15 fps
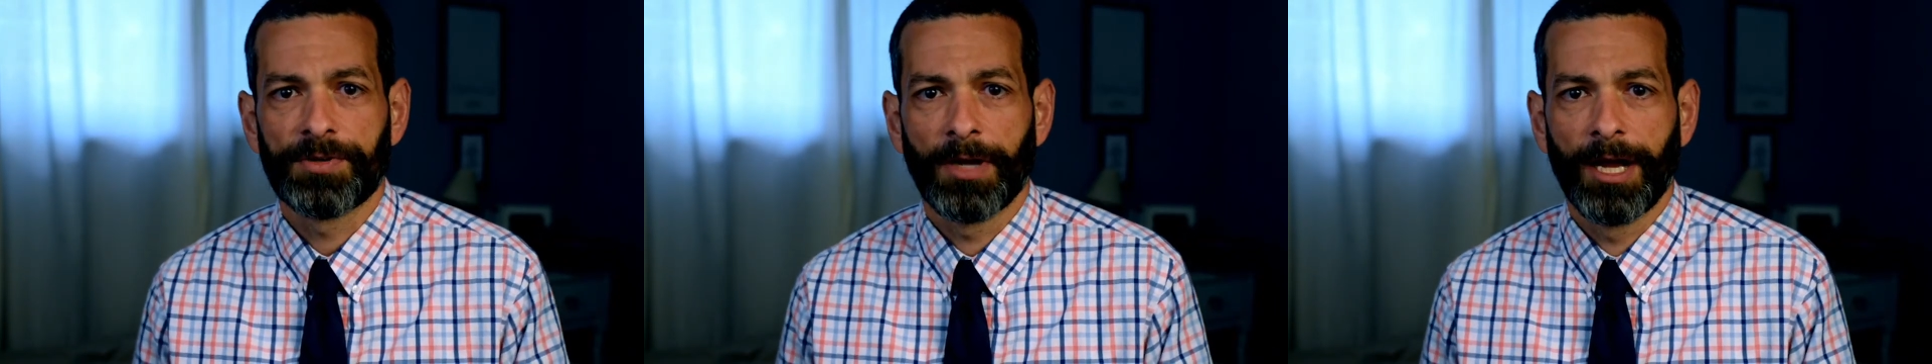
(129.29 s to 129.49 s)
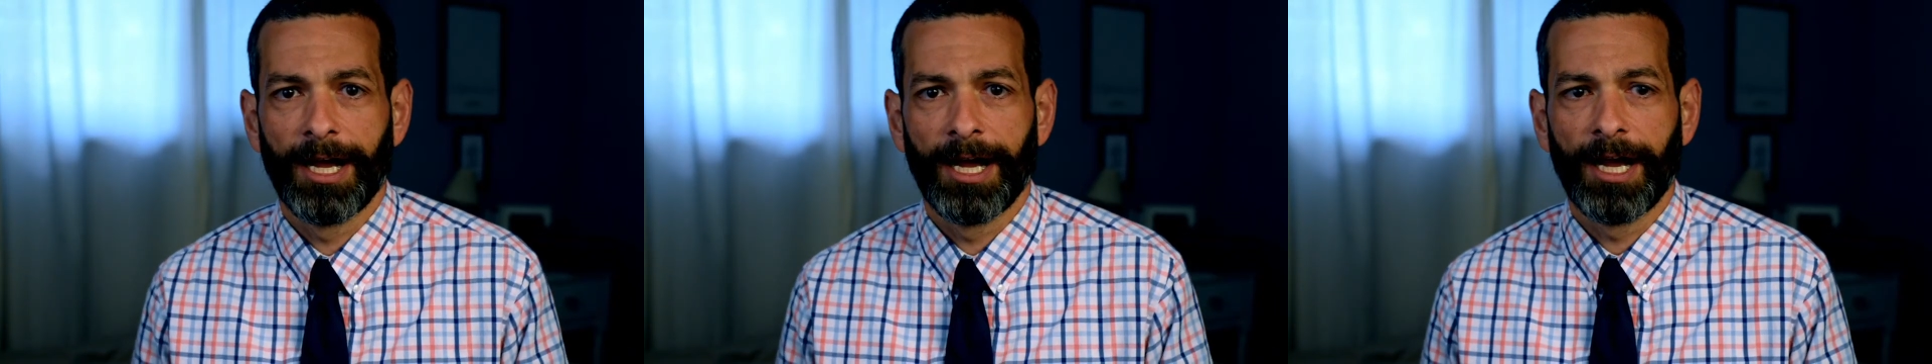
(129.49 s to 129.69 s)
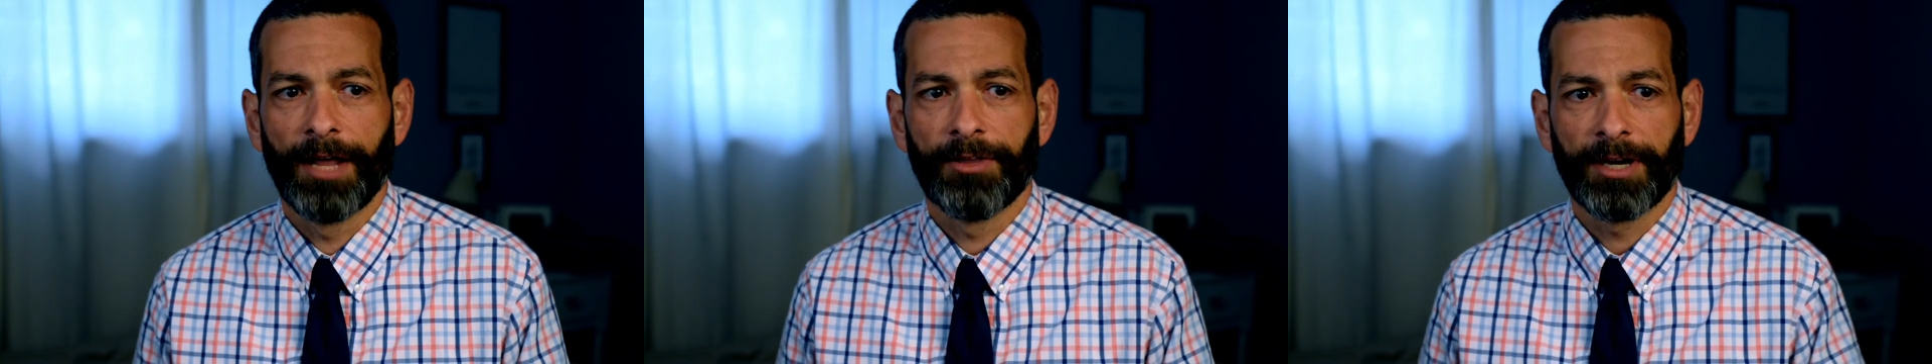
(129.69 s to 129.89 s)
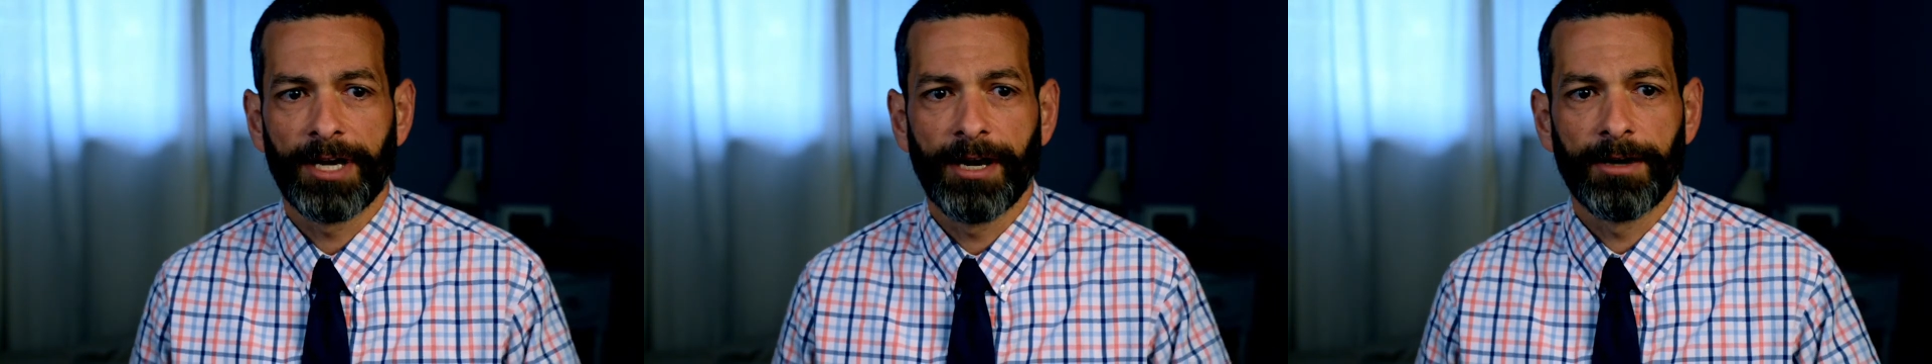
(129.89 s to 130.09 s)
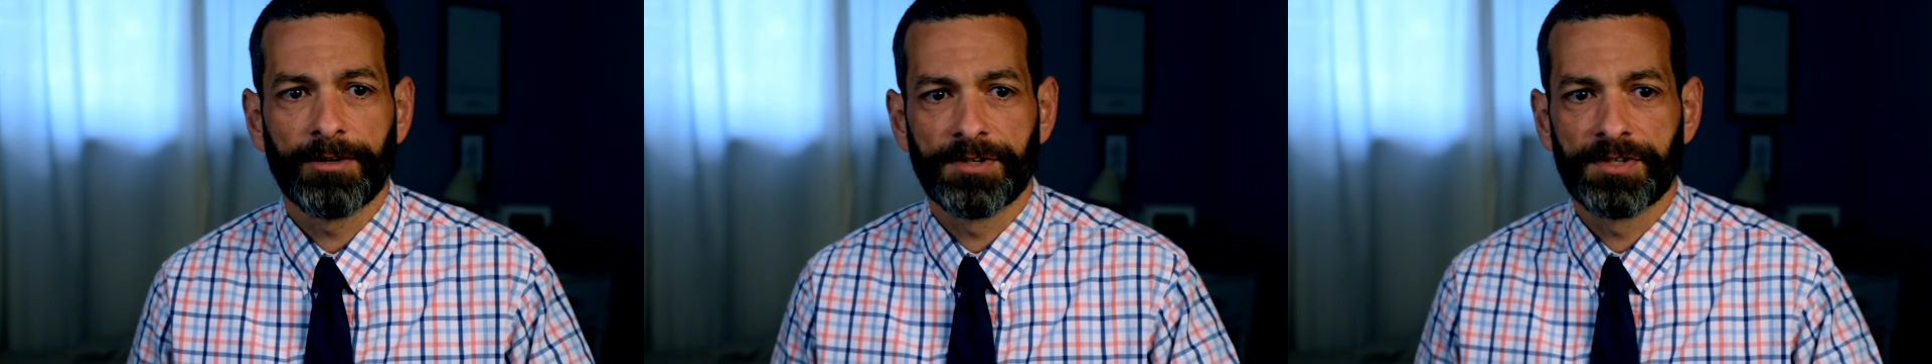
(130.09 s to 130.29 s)
Other
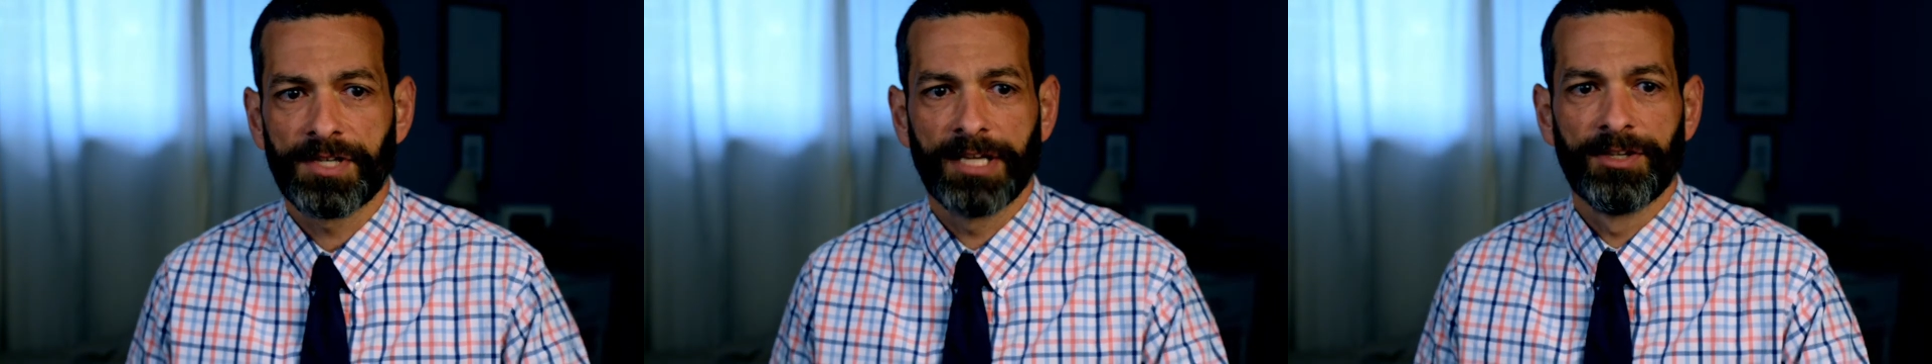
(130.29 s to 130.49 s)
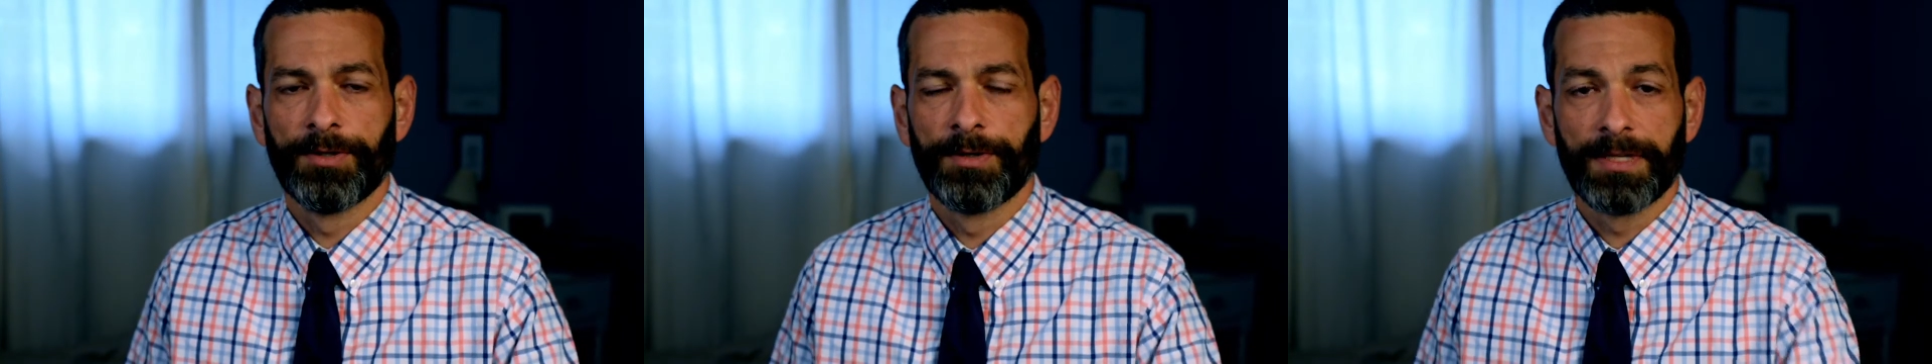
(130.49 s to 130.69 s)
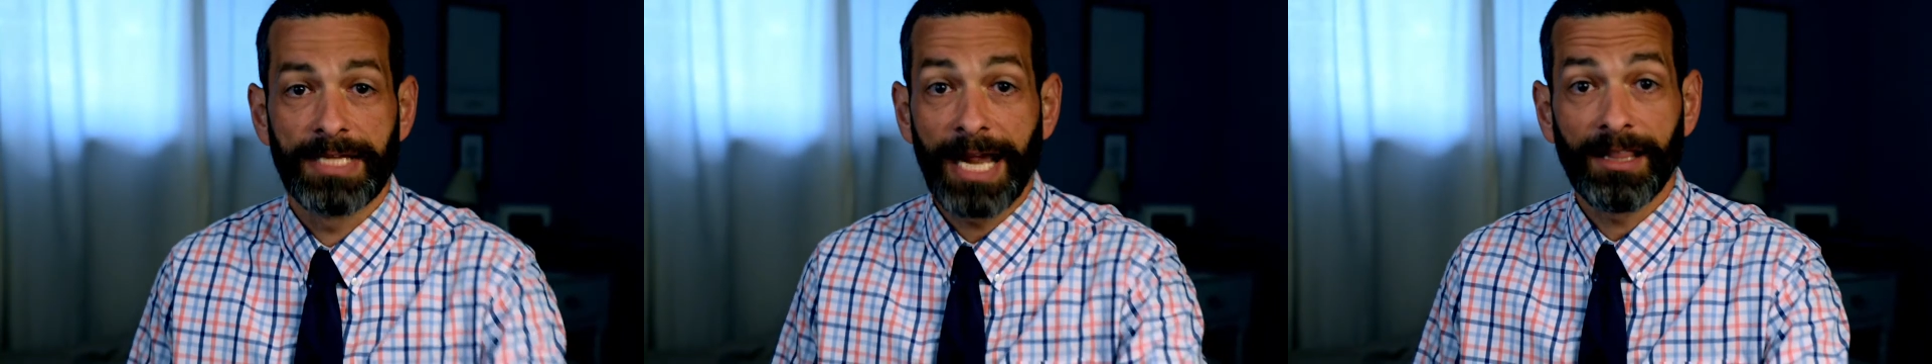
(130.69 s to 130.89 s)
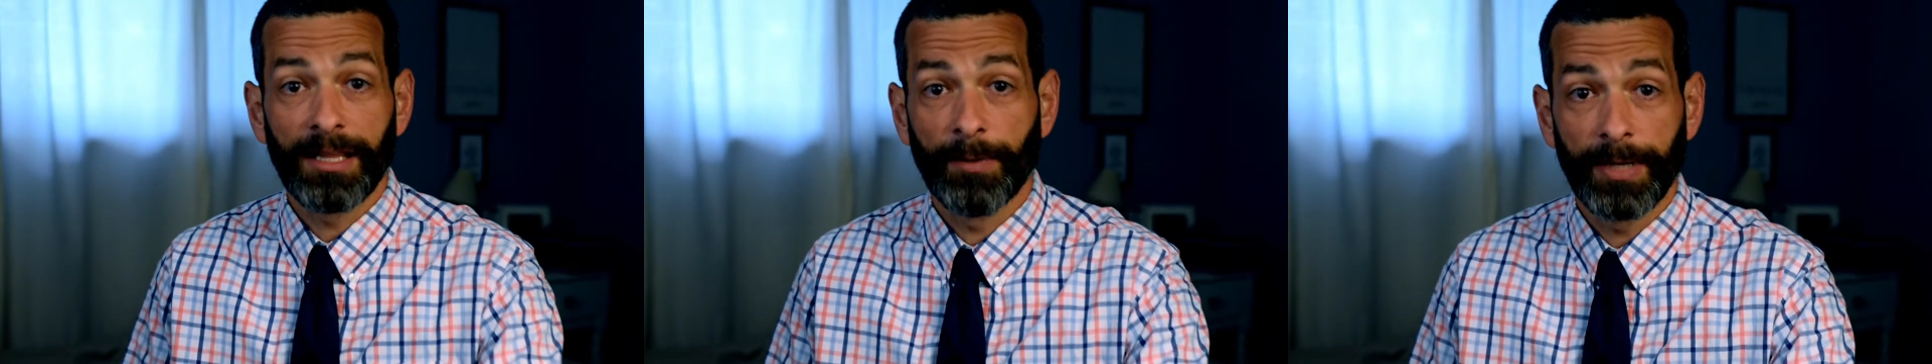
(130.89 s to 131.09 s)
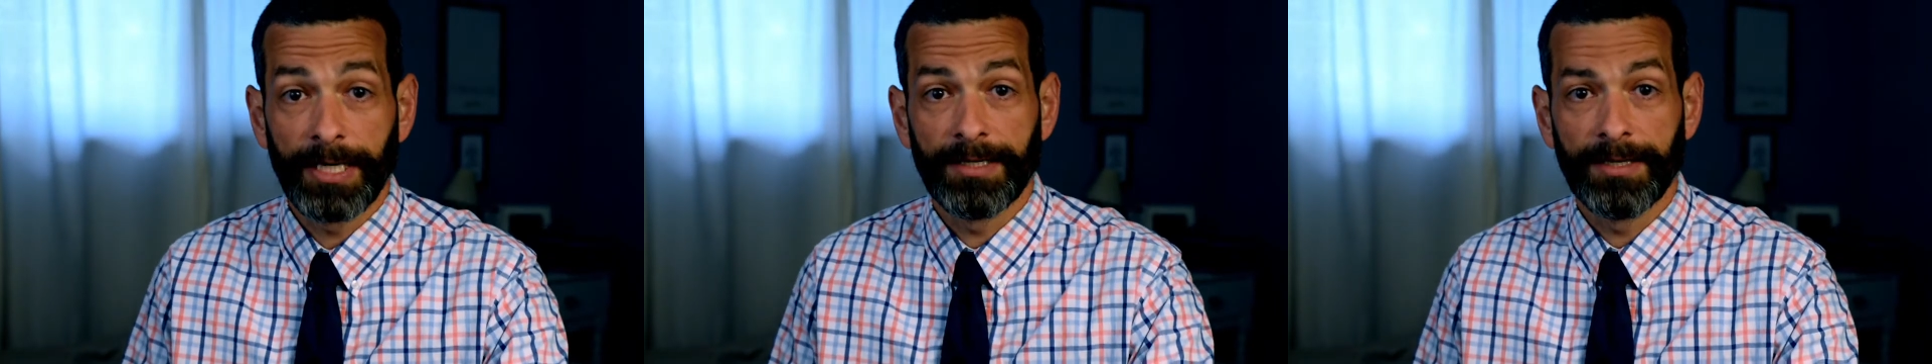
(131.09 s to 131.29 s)
characters can do exactly
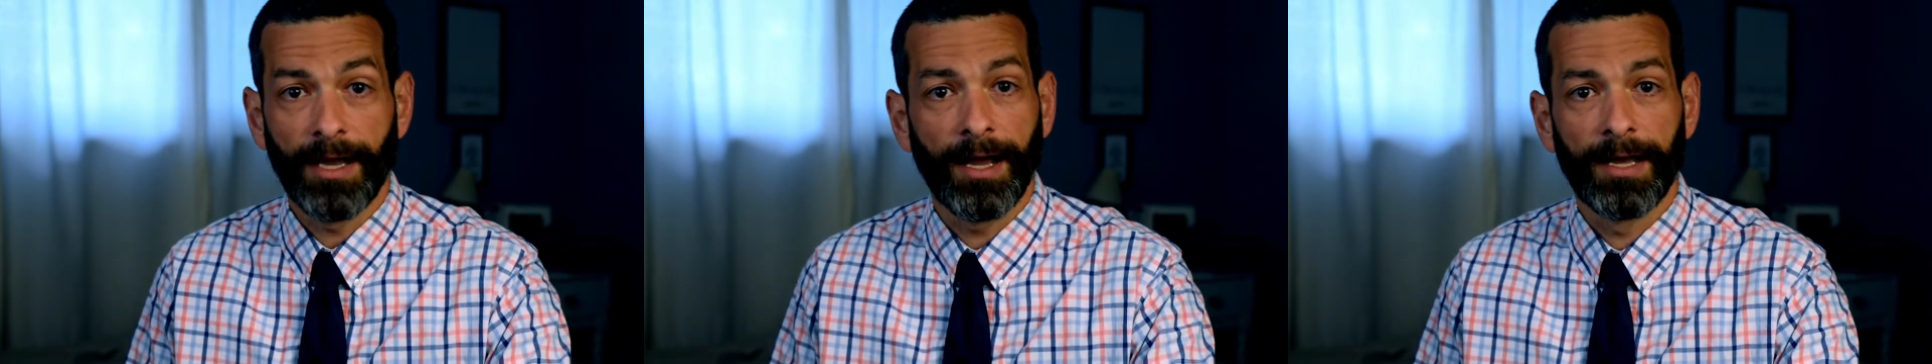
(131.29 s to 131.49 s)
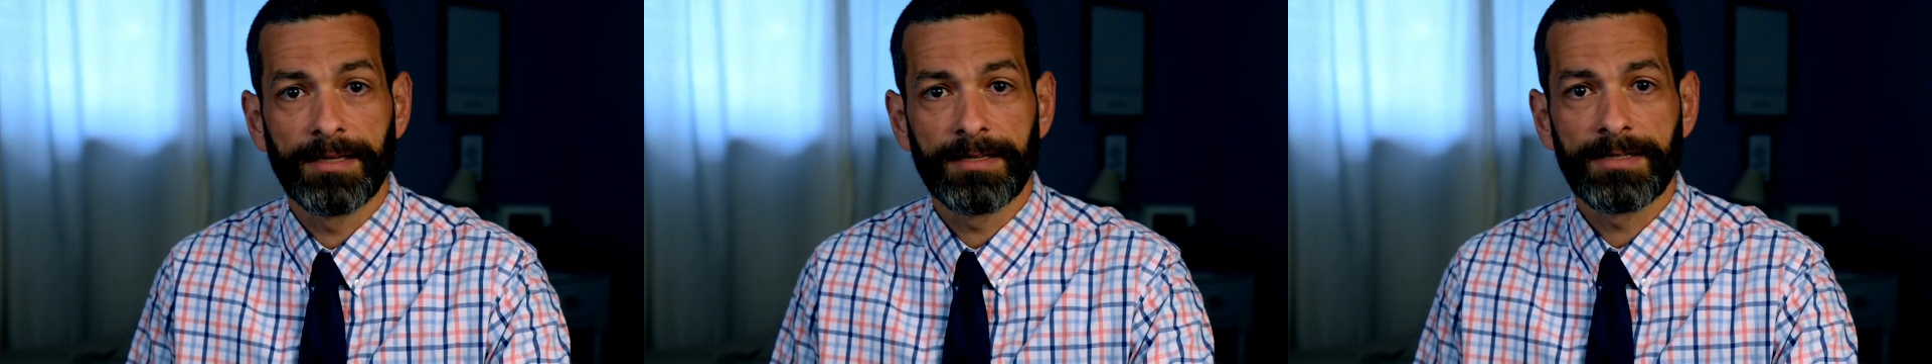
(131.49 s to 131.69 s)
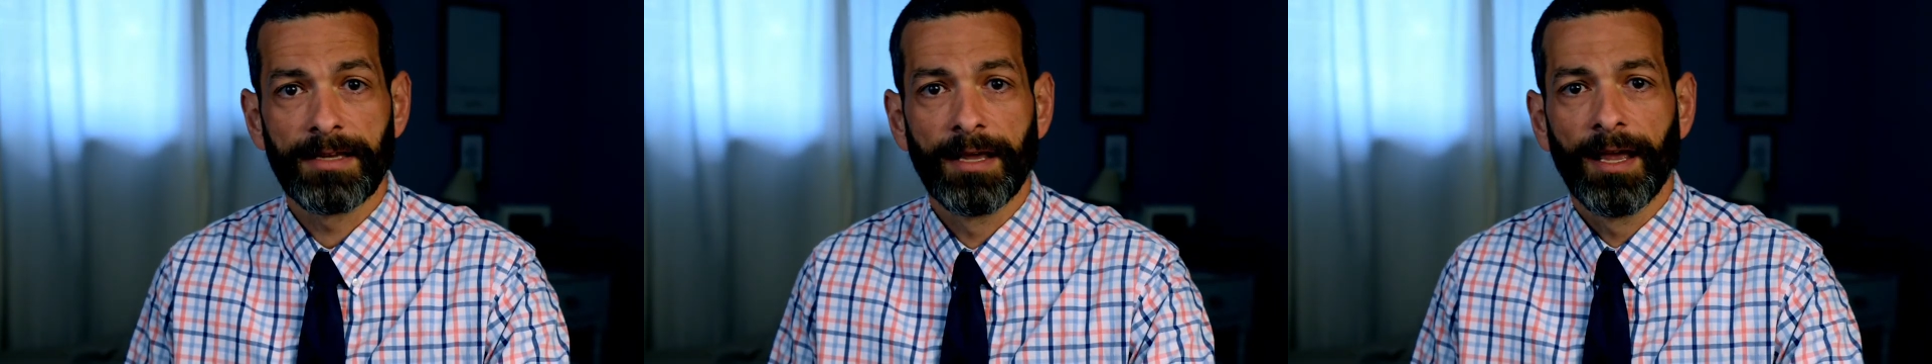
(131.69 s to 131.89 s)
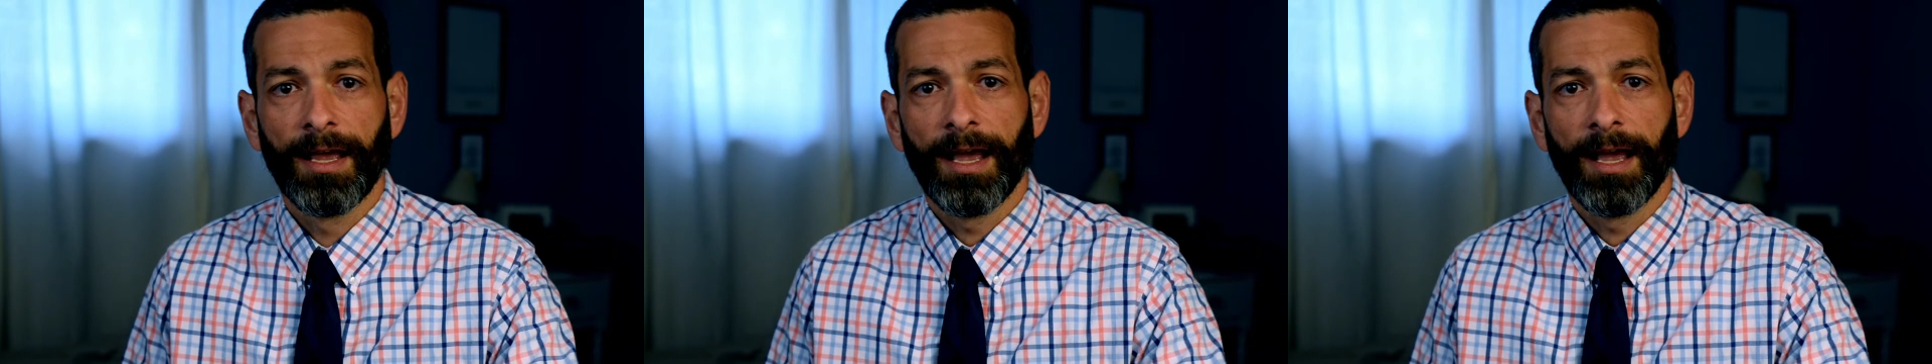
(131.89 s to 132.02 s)
what he does.